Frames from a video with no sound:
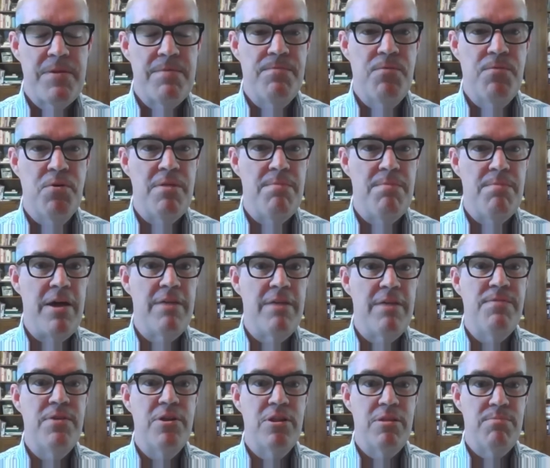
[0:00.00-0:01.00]
for the
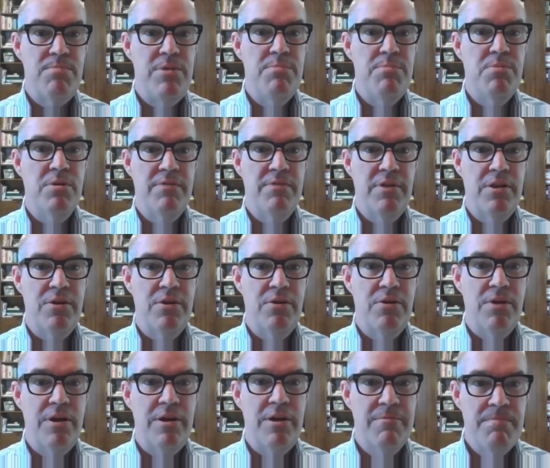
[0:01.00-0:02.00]
benefit of the people of
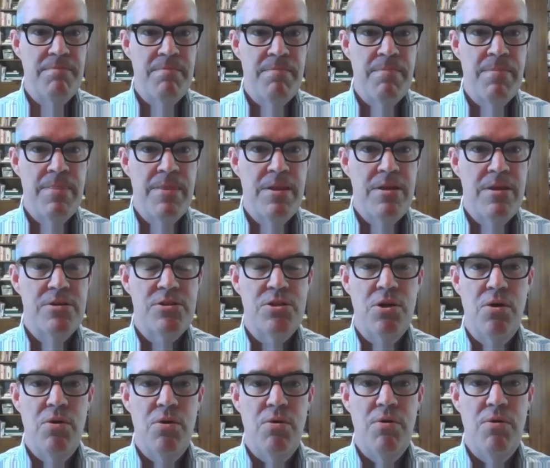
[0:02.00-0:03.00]
Illinois.
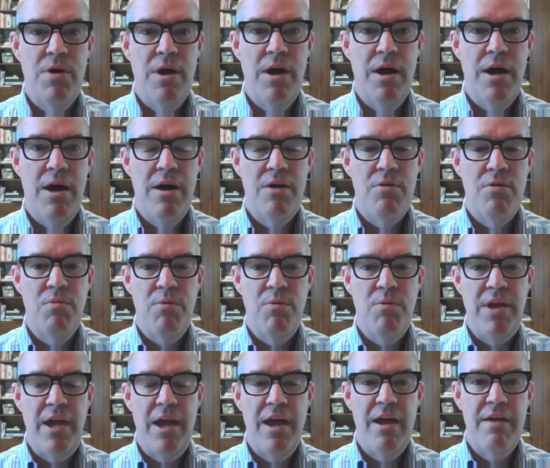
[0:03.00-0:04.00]
So what
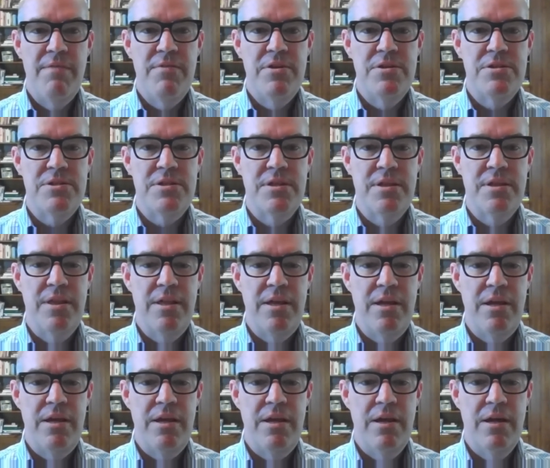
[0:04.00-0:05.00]
we have is
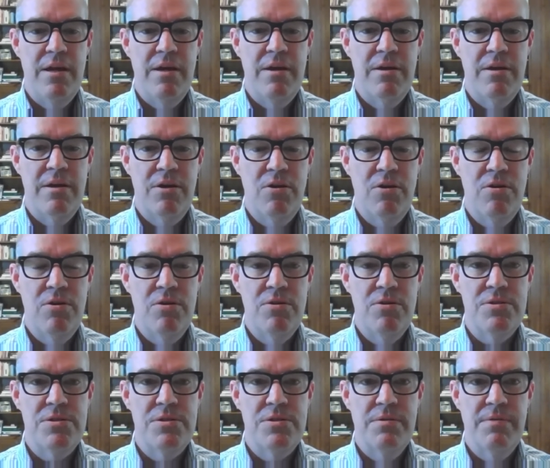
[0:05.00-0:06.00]
the
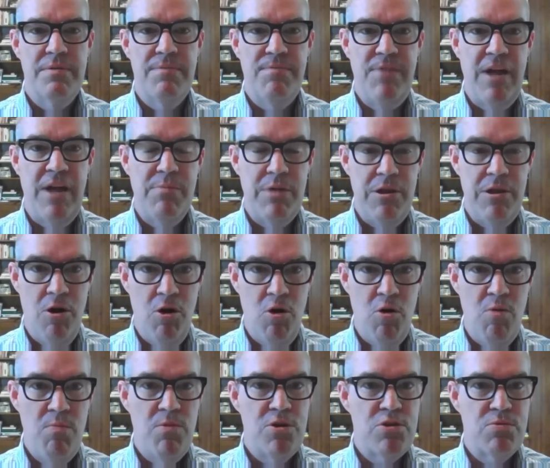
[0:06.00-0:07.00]
Colonel's family
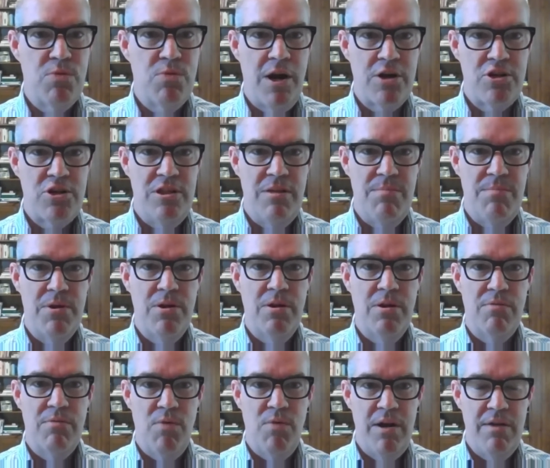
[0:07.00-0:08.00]
home, which we're actually in the middle
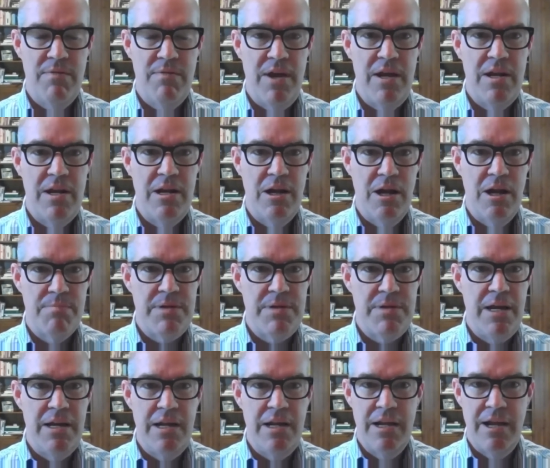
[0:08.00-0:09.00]
of renovating,
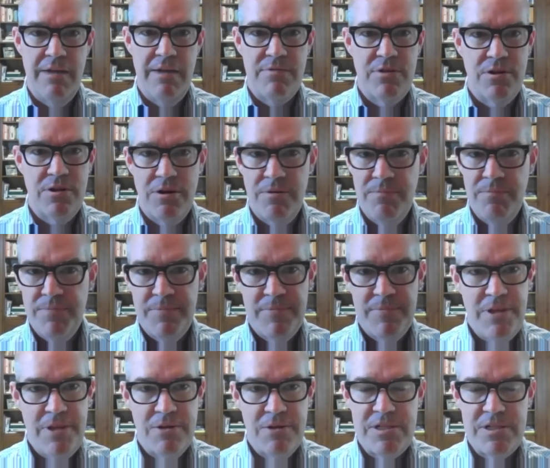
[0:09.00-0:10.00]
updating after
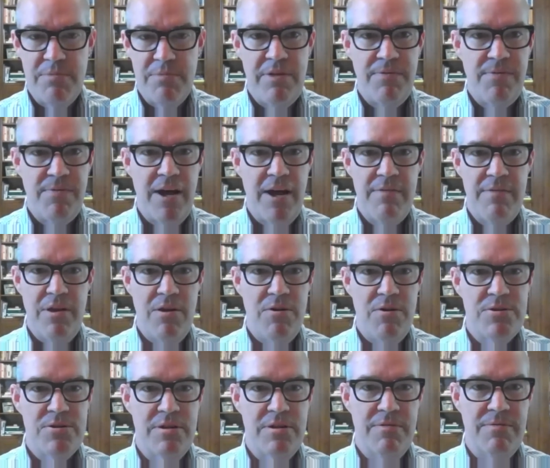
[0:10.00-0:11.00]
75
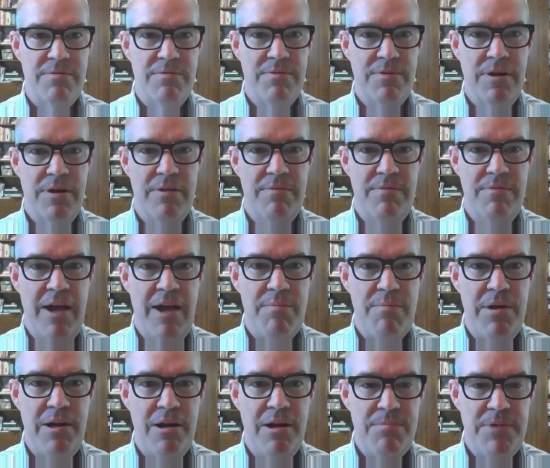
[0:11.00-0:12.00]
years of not
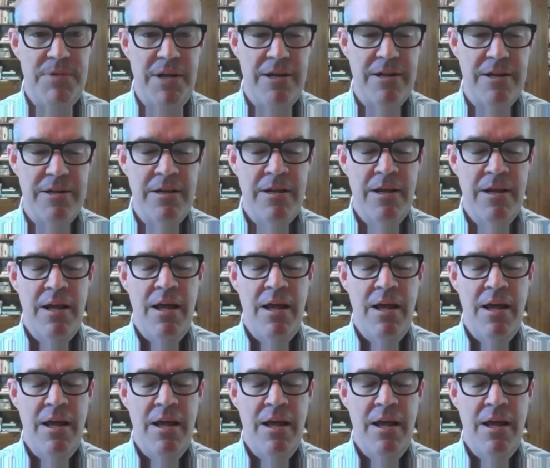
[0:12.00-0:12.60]
being updated.